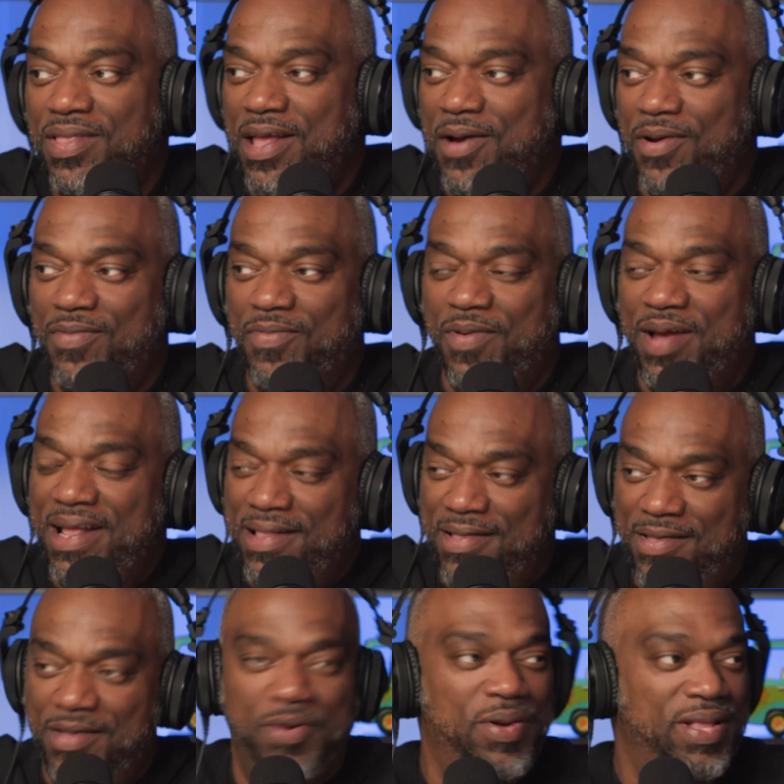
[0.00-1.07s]
They were
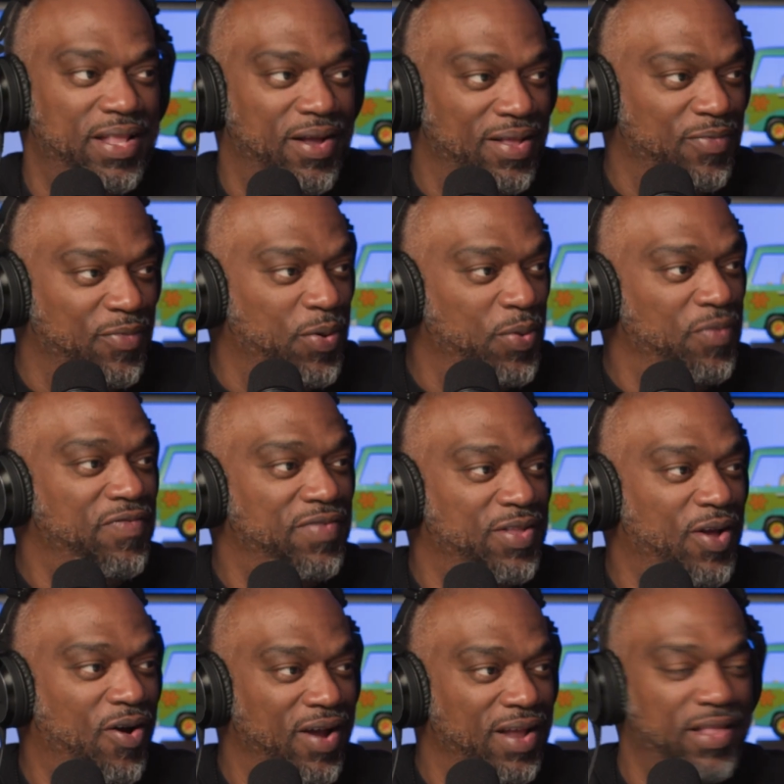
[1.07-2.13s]
redoing their roof,
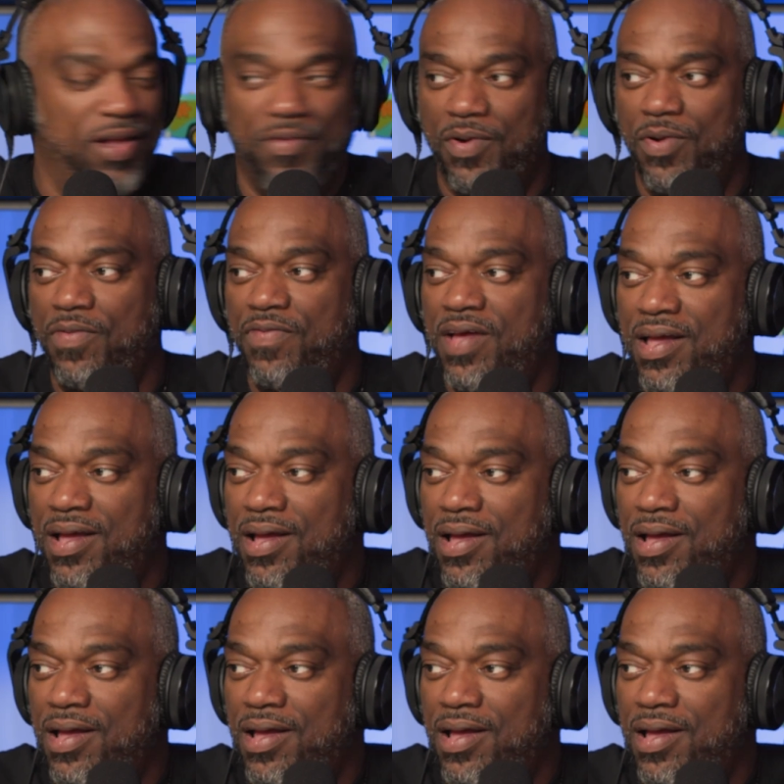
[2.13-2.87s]
tarring their roof.